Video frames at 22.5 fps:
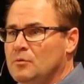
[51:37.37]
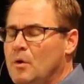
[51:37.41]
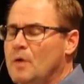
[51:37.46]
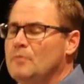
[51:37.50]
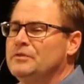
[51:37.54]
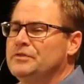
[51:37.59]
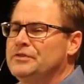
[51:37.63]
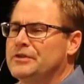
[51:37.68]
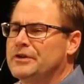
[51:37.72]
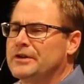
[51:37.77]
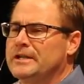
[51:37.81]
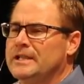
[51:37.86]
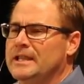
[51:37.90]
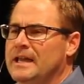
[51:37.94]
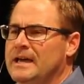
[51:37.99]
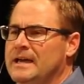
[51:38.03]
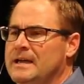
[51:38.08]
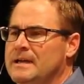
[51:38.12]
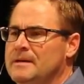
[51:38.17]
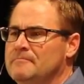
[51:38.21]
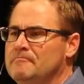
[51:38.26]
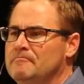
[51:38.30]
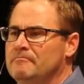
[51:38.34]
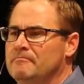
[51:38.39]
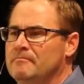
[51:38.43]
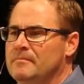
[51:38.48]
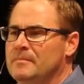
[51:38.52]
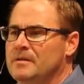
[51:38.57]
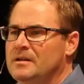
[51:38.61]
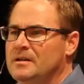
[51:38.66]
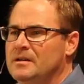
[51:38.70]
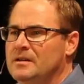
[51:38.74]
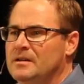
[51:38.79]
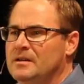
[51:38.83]
What was their claim?
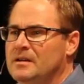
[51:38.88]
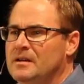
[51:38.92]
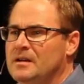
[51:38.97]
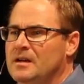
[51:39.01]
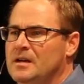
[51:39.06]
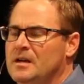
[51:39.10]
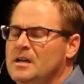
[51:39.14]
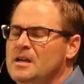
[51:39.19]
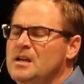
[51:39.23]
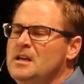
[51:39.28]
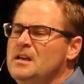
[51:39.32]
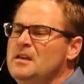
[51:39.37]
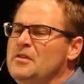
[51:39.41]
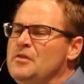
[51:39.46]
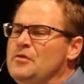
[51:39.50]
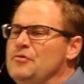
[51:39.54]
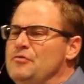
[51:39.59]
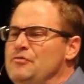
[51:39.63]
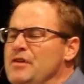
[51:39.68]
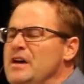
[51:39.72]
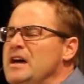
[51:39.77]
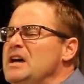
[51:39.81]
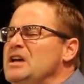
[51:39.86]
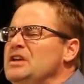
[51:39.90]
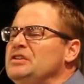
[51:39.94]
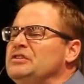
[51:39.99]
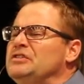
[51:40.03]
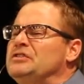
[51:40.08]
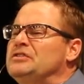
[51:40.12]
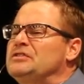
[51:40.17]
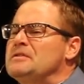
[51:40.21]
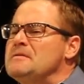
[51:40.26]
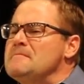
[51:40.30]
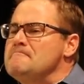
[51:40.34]

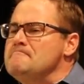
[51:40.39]
This